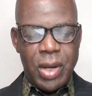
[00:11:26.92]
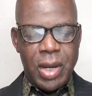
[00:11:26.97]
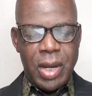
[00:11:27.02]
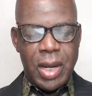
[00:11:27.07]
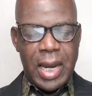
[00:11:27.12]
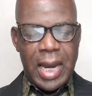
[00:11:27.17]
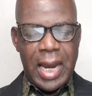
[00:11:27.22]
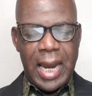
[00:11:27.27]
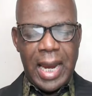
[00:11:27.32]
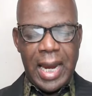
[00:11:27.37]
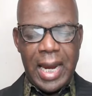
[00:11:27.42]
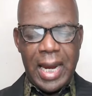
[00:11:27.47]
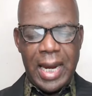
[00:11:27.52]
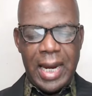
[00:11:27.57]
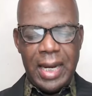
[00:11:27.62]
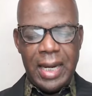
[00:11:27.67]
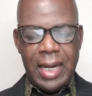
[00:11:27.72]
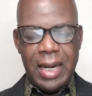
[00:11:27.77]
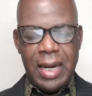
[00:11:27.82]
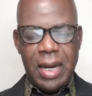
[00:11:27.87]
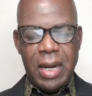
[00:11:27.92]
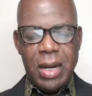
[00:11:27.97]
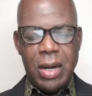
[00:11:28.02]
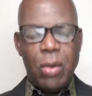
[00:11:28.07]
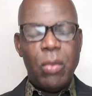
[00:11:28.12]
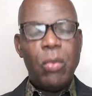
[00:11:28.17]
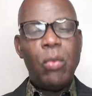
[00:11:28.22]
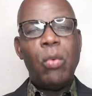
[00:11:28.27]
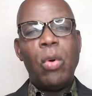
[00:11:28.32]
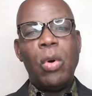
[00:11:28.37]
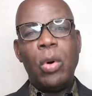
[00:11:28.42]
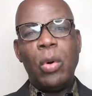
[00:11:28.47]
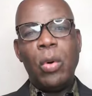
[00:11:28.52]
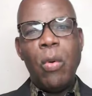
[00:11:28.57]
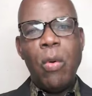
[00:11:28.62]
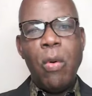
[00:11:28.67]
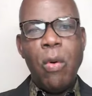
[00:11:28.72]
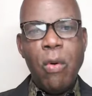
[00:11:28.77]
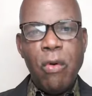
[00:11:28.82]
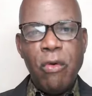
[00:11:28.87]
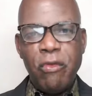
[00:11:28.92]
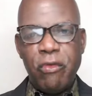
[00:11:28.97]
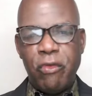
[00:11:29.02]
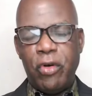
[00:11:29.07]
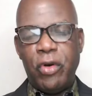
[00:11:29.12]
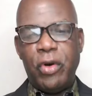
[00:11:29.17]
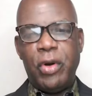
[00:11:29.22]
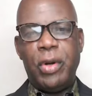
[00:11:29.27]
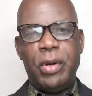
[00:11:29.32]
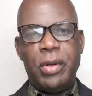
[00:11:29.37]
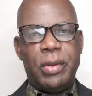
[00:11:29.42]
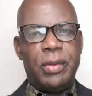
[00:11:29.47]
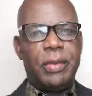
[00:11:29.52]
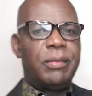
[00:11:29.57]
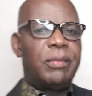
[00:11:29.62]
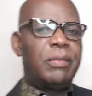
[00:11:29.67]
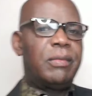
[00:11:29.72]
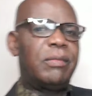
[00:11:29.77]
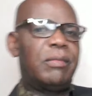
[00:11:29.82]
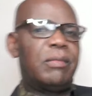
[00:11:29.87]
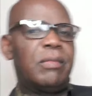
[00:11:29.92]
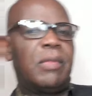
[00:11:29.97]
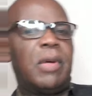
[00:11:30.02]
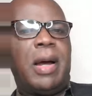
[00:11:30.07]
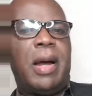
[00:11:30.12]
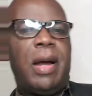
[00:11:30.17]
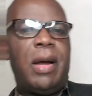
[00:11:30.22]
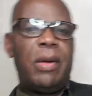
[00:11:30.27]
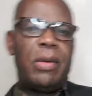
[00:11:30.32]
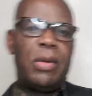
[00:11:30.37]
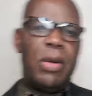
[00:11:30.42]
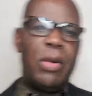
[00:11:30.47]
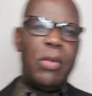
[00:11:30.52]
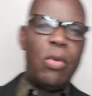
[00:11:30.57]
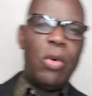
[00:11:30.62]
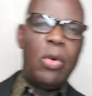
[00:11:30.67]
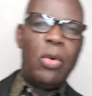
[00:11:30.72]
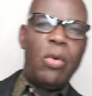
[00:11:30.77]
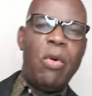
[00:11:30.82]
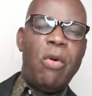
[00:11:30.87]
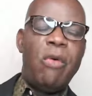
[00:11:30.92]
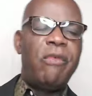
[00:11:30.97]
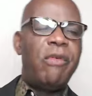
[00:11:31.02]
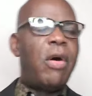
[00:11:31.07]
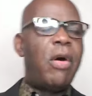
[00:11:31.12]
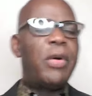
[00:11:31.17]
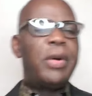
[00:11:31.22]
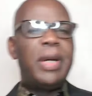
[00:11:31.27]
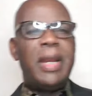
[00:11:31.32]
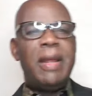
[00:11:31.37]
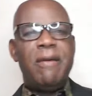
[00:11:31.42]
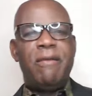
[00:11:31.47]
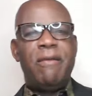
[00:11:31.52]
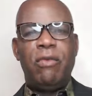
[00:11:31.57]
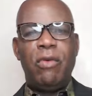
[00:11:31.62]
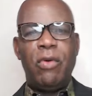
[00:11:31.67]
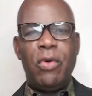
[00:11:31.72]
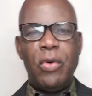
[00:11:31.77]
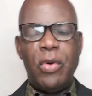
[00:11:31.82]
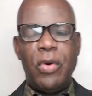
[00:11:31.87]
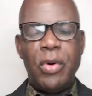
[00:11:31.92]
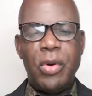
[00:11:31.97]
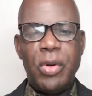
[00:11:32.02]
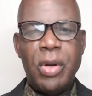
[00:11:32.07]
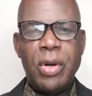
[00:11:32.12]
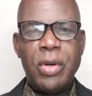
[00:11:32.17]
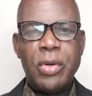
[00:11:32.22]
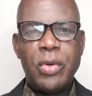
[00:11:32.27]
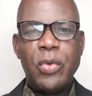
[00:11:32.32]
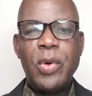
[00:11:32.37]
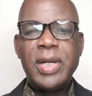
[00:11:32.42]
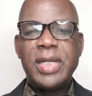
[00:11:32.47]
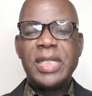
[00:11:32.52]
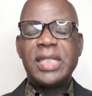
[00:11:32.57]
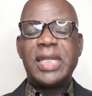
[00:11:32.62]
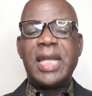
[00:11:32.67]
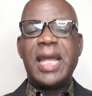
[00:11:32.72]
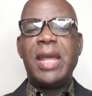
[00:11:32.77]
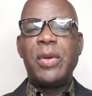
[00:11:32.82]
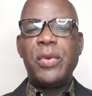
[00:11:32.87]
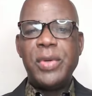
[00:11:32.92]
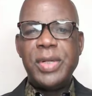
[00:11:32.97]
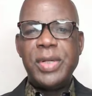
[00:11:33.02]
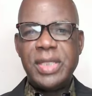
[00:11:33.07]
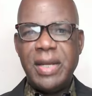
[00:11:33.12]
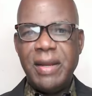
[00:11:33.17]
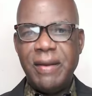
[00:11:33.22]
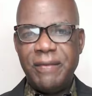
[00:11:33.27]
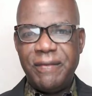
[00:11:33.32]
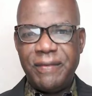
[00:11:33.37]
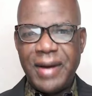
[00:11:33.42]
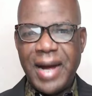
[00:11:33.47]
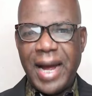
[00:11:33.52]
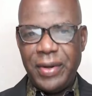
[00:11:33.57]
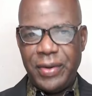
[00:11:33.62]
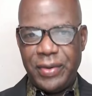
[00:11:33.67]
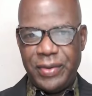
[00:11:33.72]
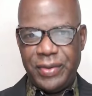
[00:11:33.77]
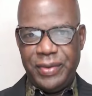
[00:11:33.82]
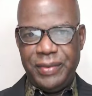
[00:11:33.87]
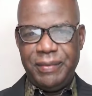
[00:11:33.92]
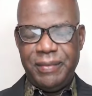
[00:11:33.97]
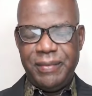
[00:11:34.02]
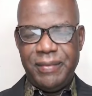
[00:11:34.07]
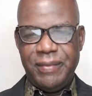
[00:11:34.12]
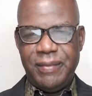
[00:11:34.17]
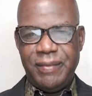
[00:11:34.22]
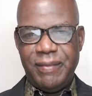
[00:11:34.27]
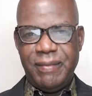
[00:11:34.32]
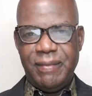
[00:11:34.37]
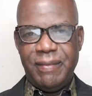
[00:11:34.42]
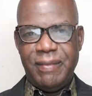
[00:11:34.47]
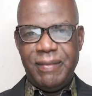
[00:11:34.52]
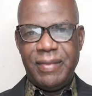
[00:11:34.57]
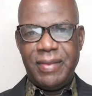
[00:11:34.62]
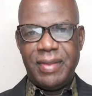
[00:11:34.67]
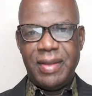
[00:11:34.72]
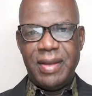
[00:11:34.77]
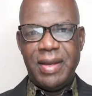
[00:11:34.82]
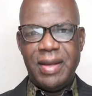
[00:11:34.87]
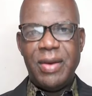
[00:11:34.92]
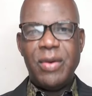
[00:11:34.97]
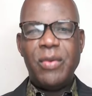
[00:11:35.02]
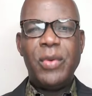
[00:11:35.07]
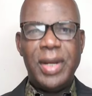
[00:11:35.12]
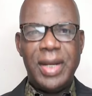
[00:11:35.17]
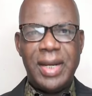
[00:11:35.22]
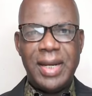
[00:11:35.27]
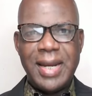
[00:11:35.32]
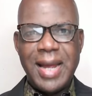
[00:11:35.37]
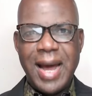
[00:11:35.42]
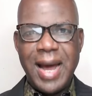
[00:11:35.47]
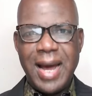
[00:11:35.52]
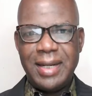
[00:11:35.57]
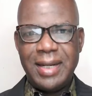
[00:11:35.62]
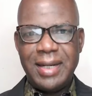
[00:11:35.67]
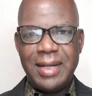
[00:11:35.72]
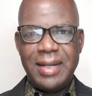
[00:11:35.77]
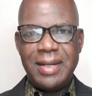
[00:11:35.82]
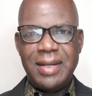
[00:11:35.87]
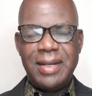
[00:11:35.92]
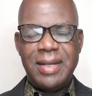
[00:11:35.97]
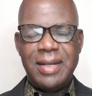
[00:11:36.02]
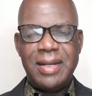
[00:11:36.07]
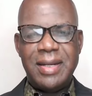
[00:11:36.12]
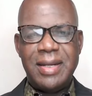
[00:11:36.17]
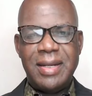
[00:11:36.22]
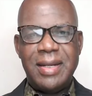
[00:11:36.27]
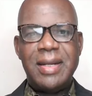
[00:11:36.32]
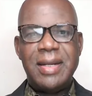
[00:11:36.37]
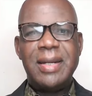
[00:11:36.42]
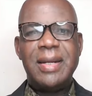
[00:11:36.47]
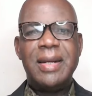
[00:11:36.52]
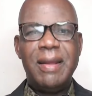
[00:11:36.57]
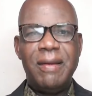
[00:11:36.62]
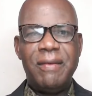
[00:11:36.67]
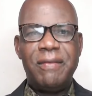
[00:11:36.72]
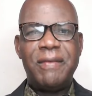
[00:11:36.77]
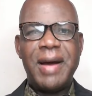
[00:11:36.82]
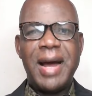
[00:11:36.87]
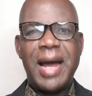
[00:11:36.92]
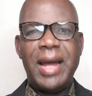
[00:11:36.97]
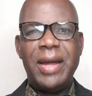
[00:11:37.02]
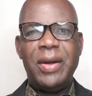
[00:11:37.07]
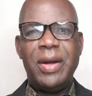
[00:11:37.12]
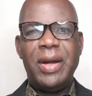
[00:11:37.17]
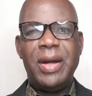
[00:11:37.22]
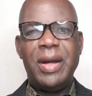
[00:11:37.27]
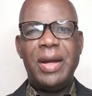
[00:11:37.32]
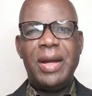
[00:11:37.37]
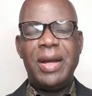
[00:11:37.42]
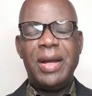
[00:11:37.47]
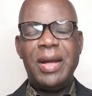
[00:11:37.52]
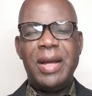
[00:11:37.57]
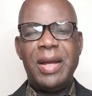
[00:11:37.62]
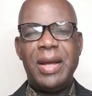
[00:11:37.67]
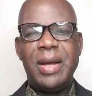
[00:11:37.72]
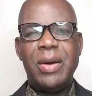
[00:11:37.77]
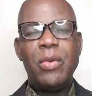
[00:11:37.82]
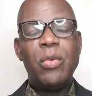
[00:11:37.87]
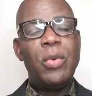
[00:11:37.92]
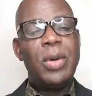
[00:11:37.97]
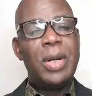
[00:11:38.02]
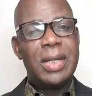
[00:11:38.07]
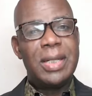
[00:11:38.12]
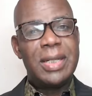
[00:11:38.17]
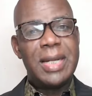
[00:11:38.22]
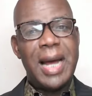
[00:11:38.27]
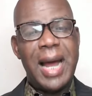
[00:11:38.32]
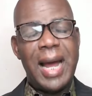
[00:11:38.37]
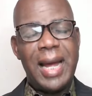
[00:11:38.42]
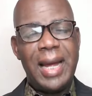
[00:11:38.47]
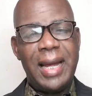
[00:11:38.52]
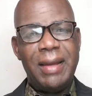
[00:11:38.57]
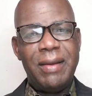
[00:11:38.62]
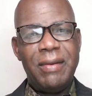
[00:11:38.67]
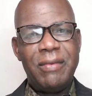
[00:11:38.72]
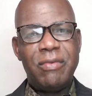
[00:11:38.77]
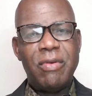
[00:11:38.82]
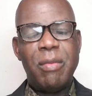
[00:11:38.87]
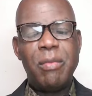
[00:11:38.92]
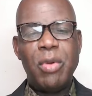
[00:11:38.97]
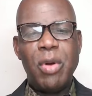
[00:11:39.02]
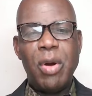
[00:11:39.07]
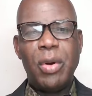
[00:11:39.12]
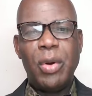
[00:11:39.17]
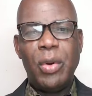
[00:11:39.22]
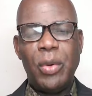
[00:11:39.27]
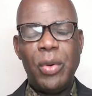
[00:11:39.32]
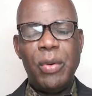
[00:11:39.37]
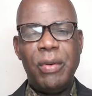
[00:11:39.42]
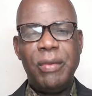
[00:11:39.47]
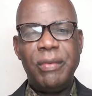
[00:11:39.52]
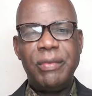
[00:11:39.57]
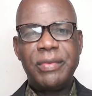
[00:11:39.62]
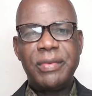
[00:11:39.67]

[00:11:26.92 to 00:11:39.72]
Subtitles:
and roll over on the floor to extinguish the fire. With that, the fire will die from your clothes,